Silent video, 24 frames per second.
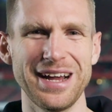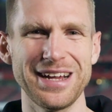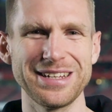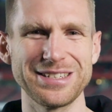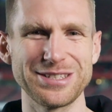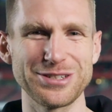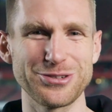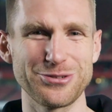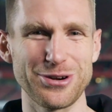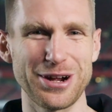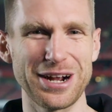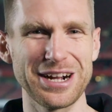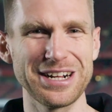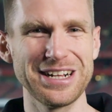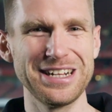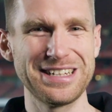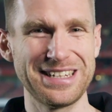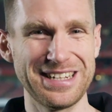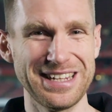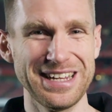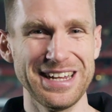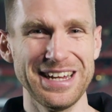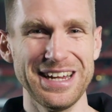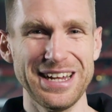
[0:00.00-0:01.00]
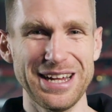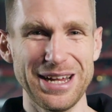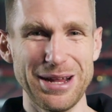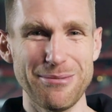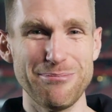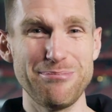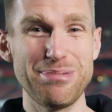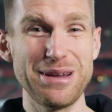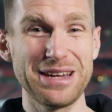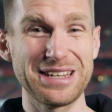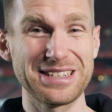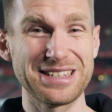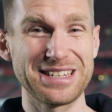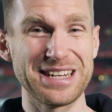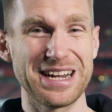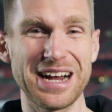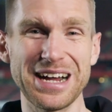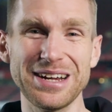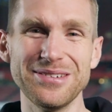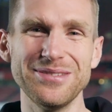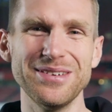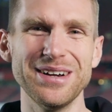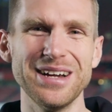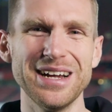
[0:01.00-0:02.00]
I struggled big
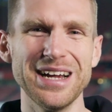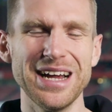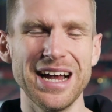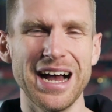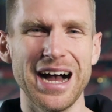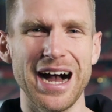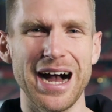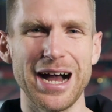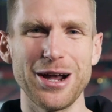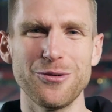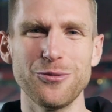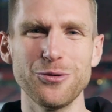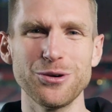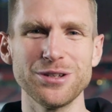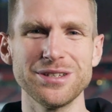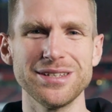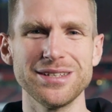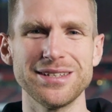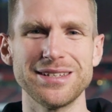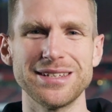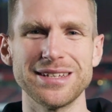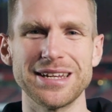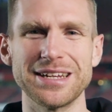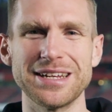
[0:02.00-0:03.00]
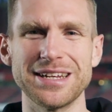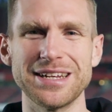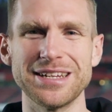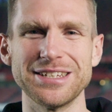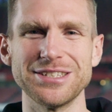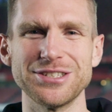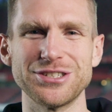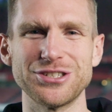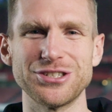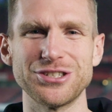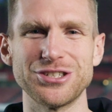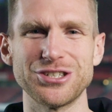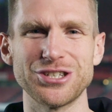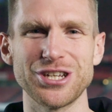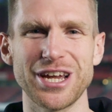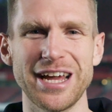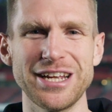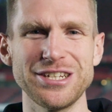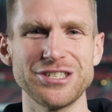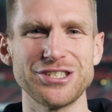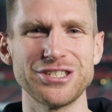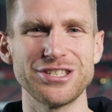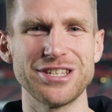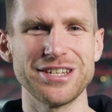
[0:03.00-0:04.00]
time. I wouldn't
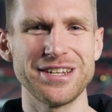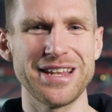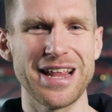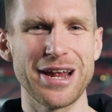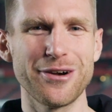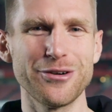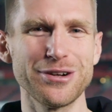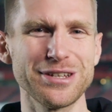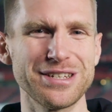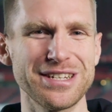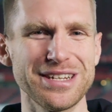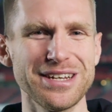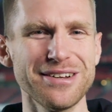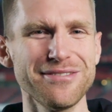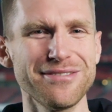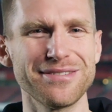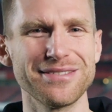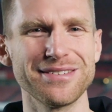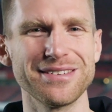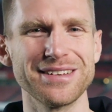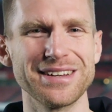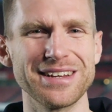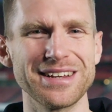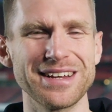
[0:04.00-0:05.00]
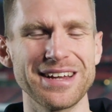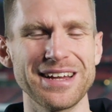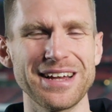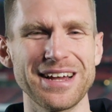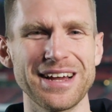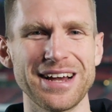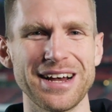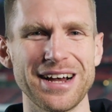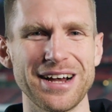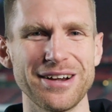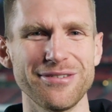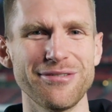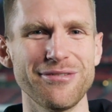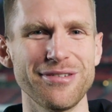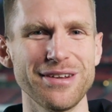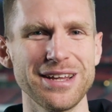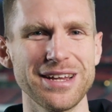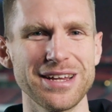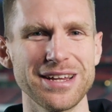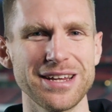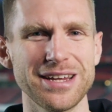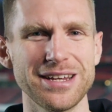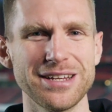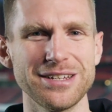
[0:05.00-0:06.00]
change the narrative. I
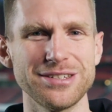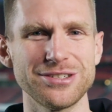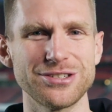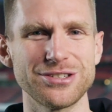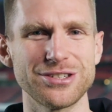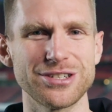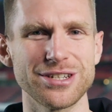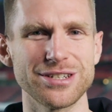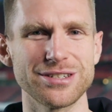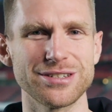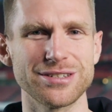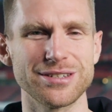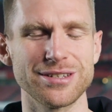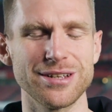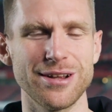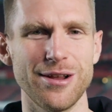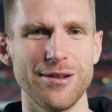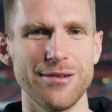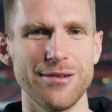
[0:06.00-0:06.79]
think it is just